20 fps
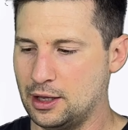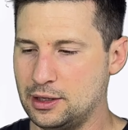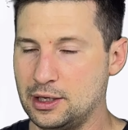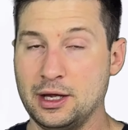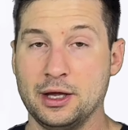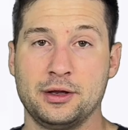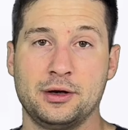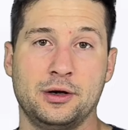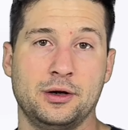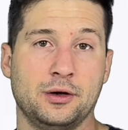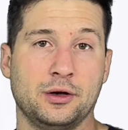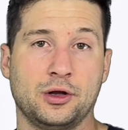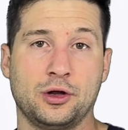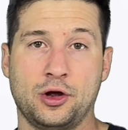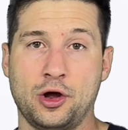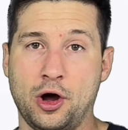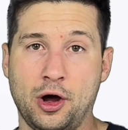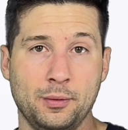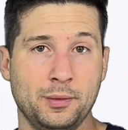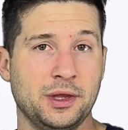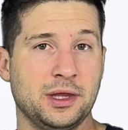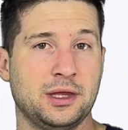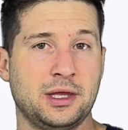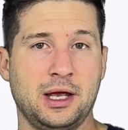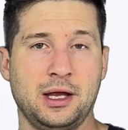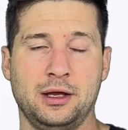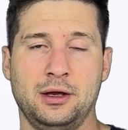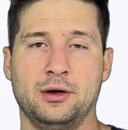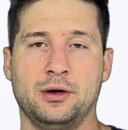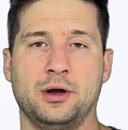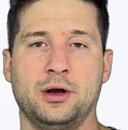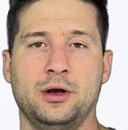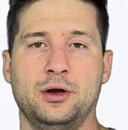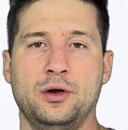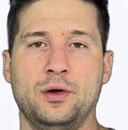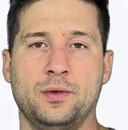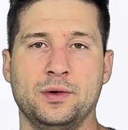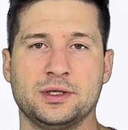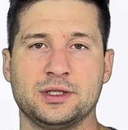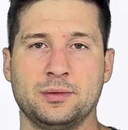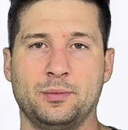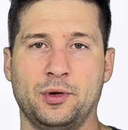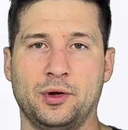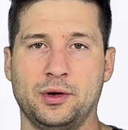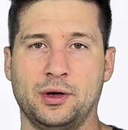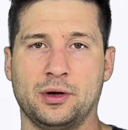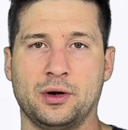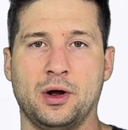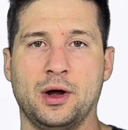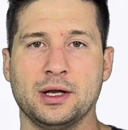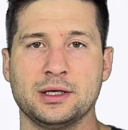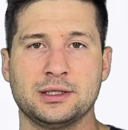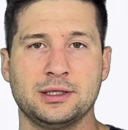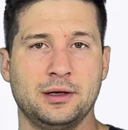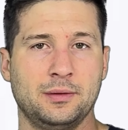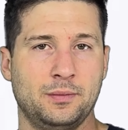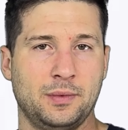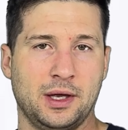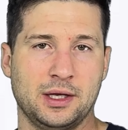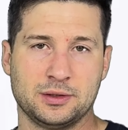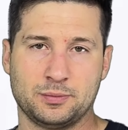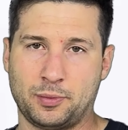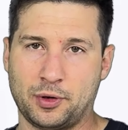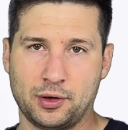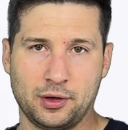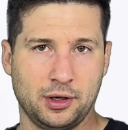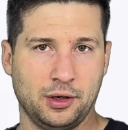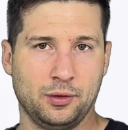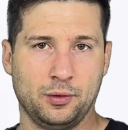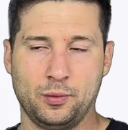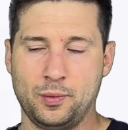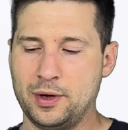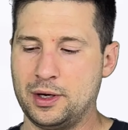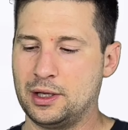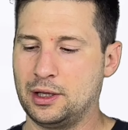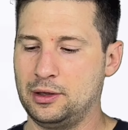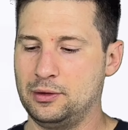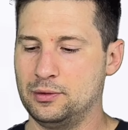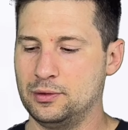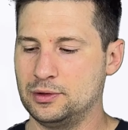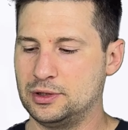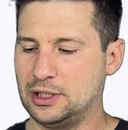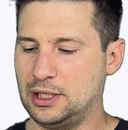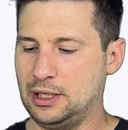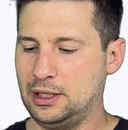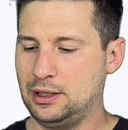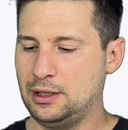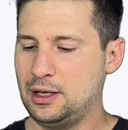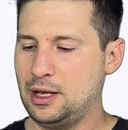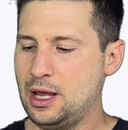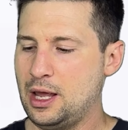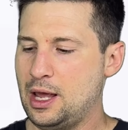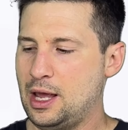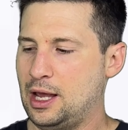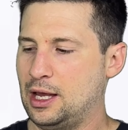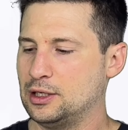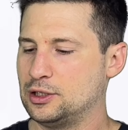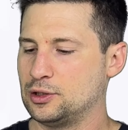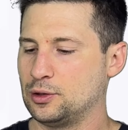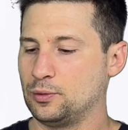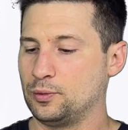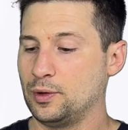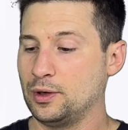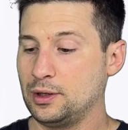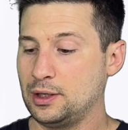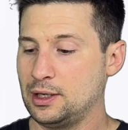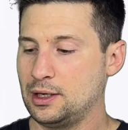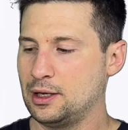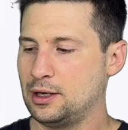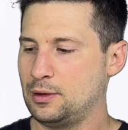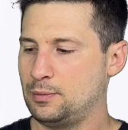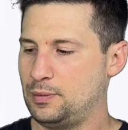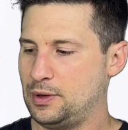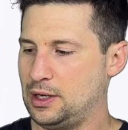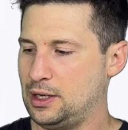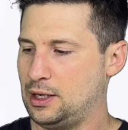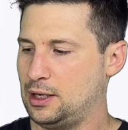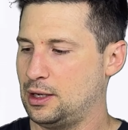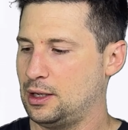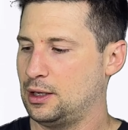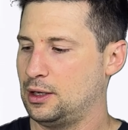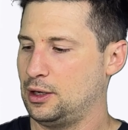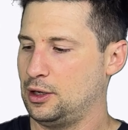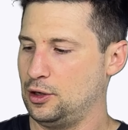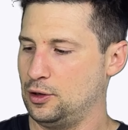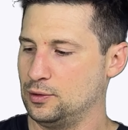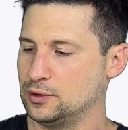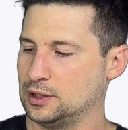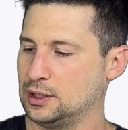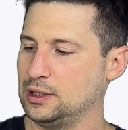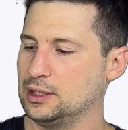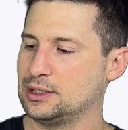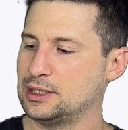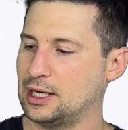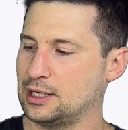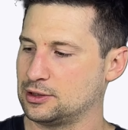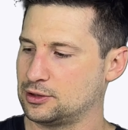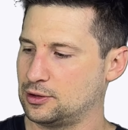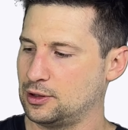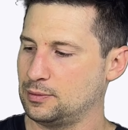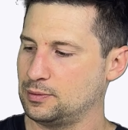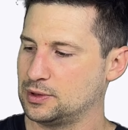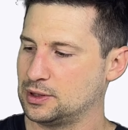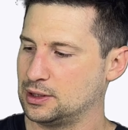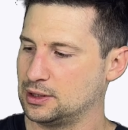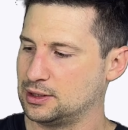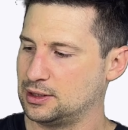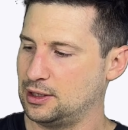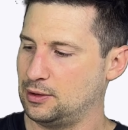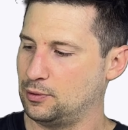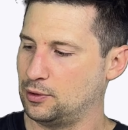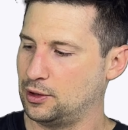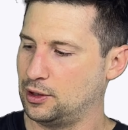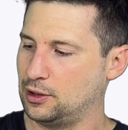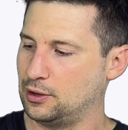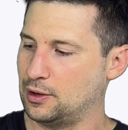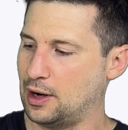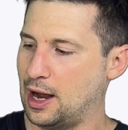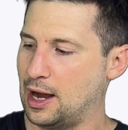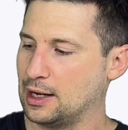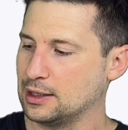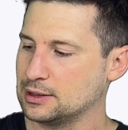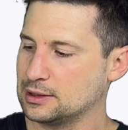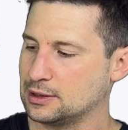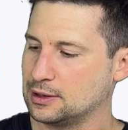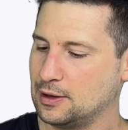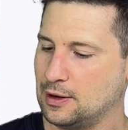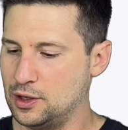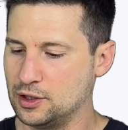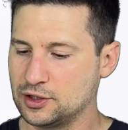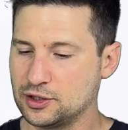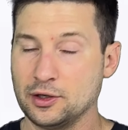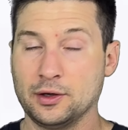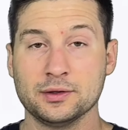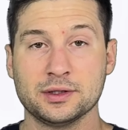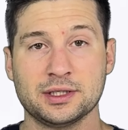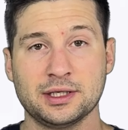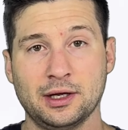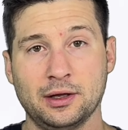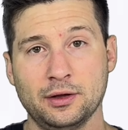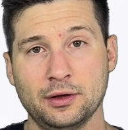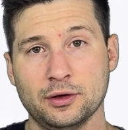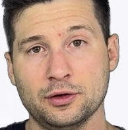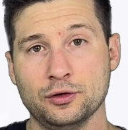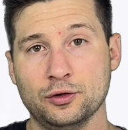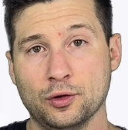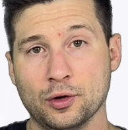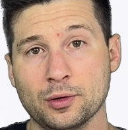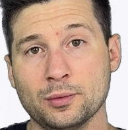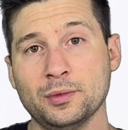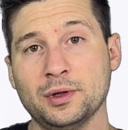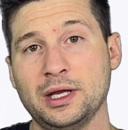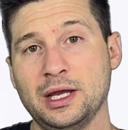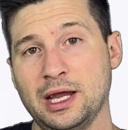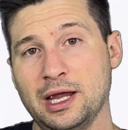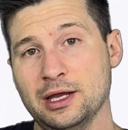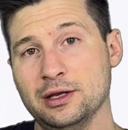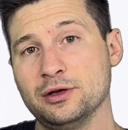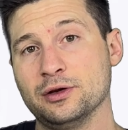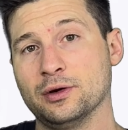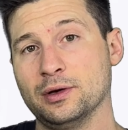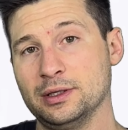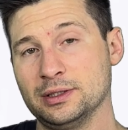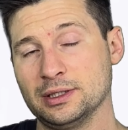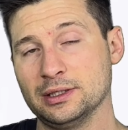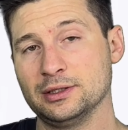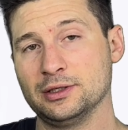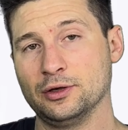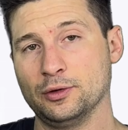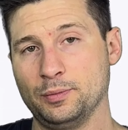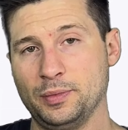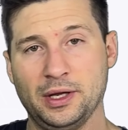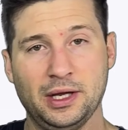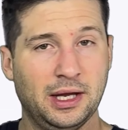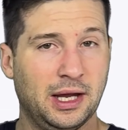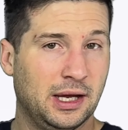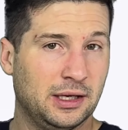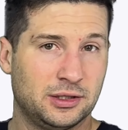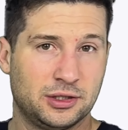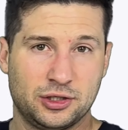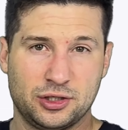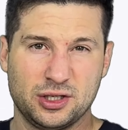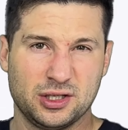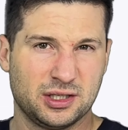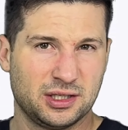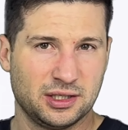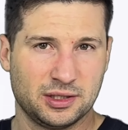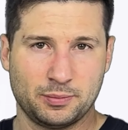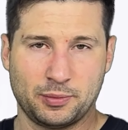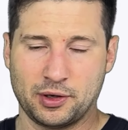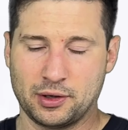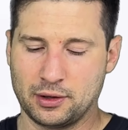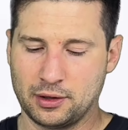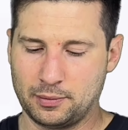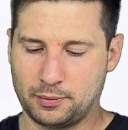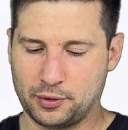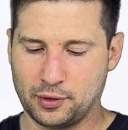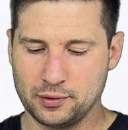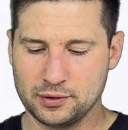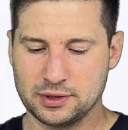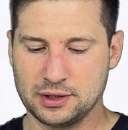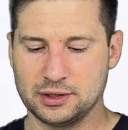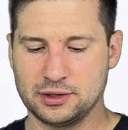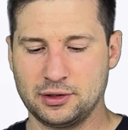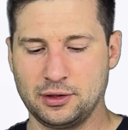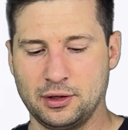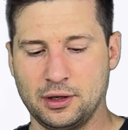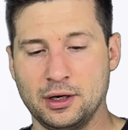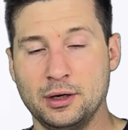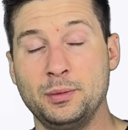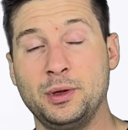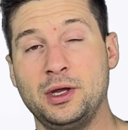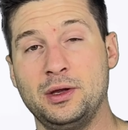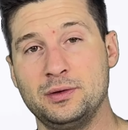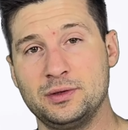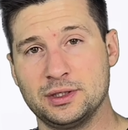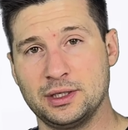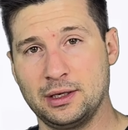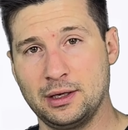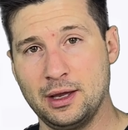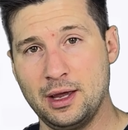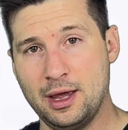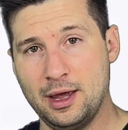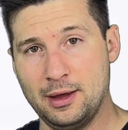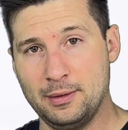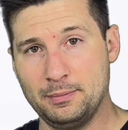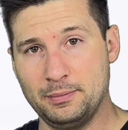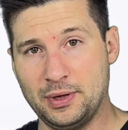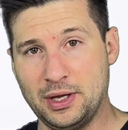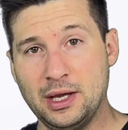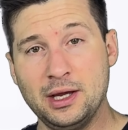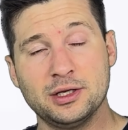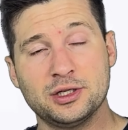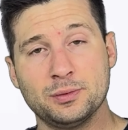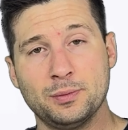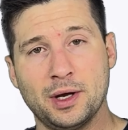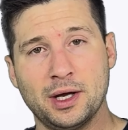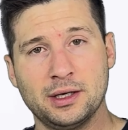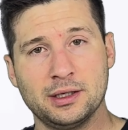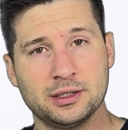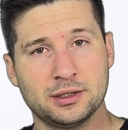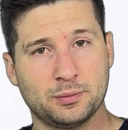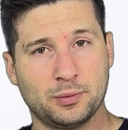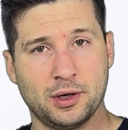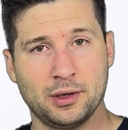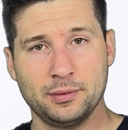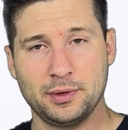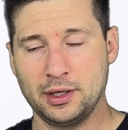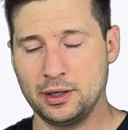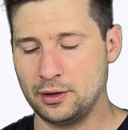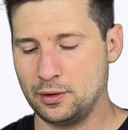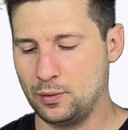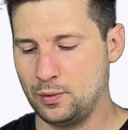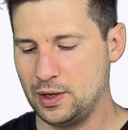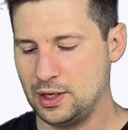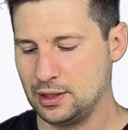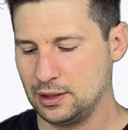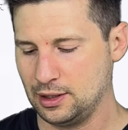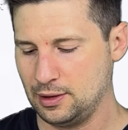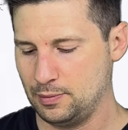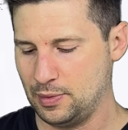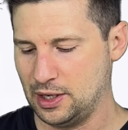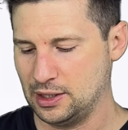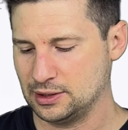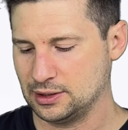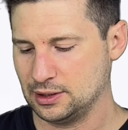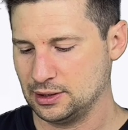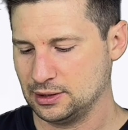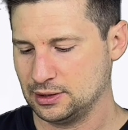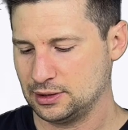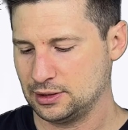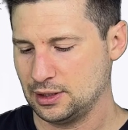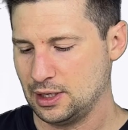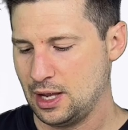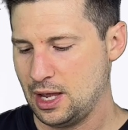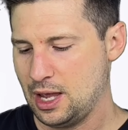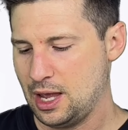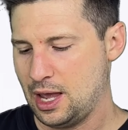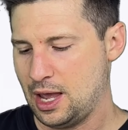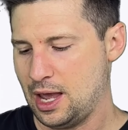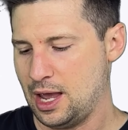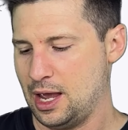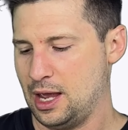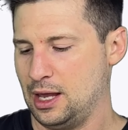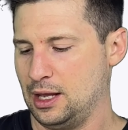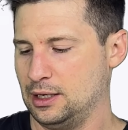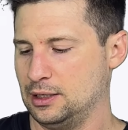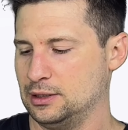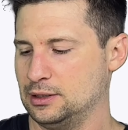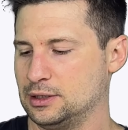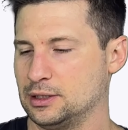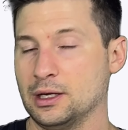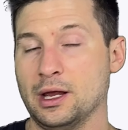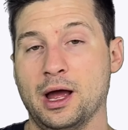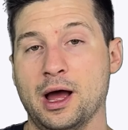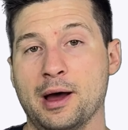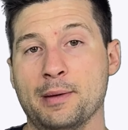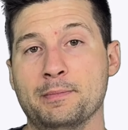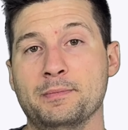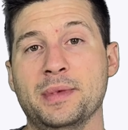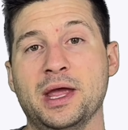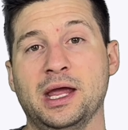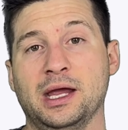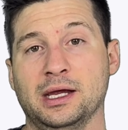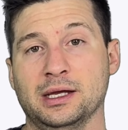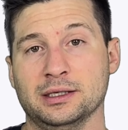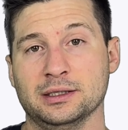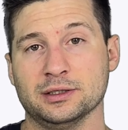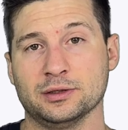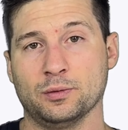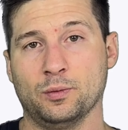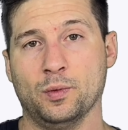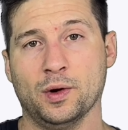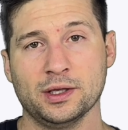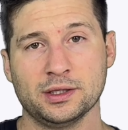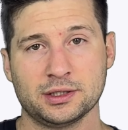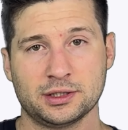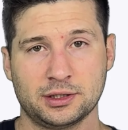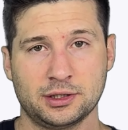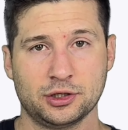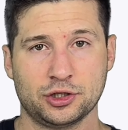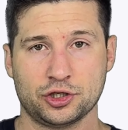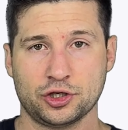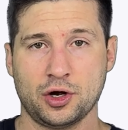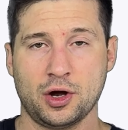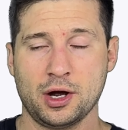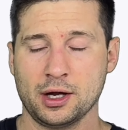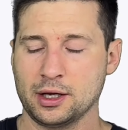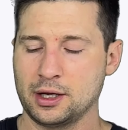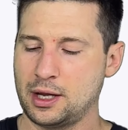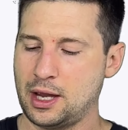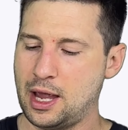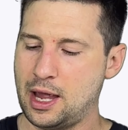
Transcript: The other common thing you're going to notice about your hot tub as part of your weekly routine is you're really going to be using the test strips to see where you're at. The salt cell normally increases your pH just as part of the process. So you're going to be using pH minus probably on a weekly basis and a maze once to shock.